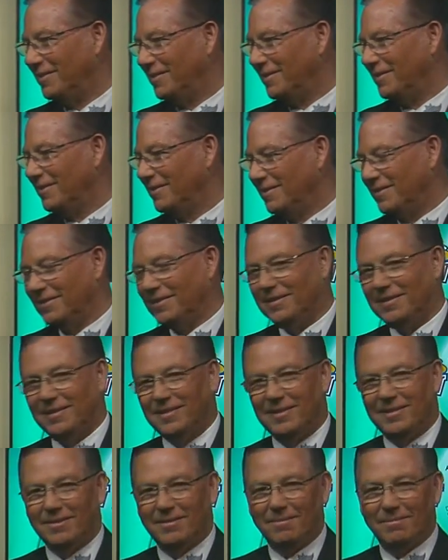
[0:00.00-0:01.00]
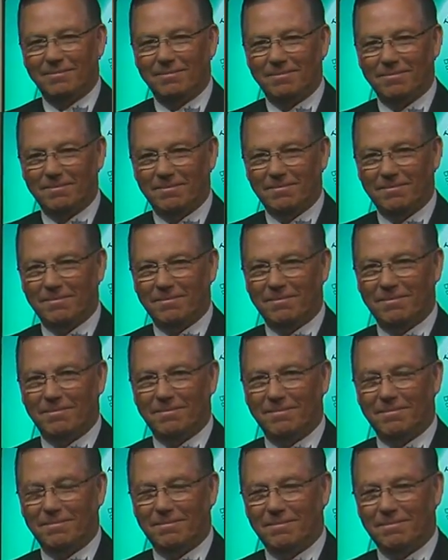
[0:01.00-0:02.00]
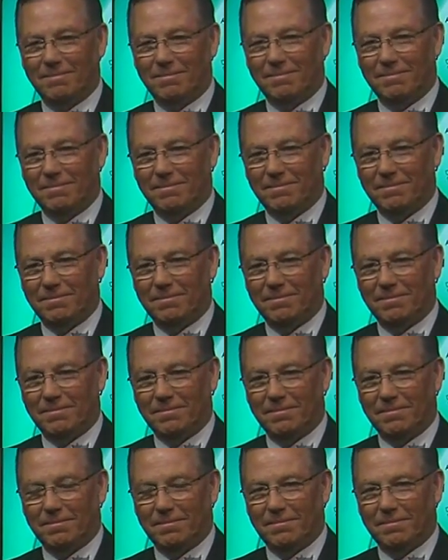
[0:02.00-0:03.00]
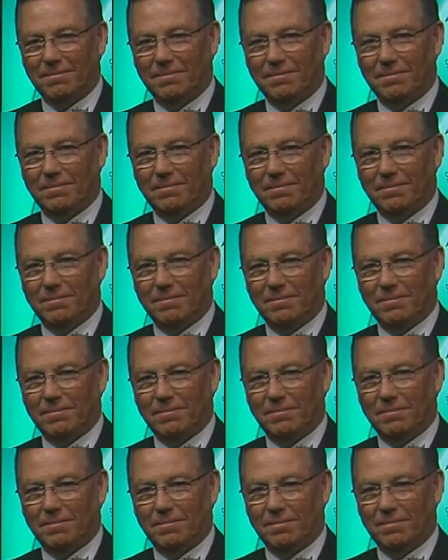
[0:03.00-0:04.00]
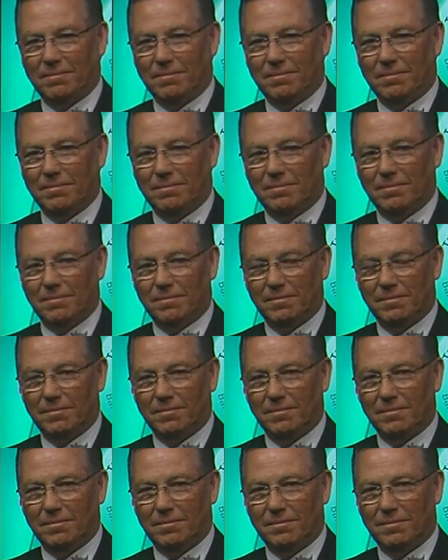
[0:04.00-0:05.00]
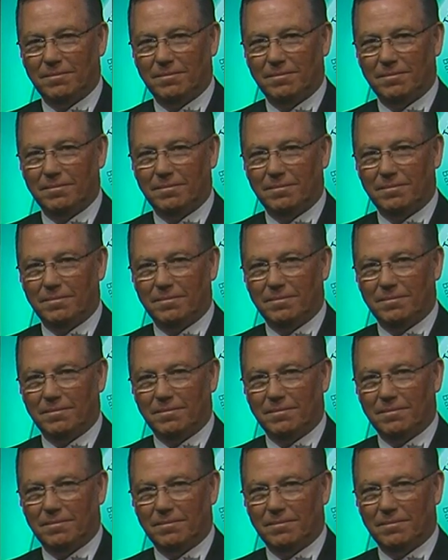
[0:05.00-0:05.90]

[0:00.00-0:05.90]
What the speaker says: (silent)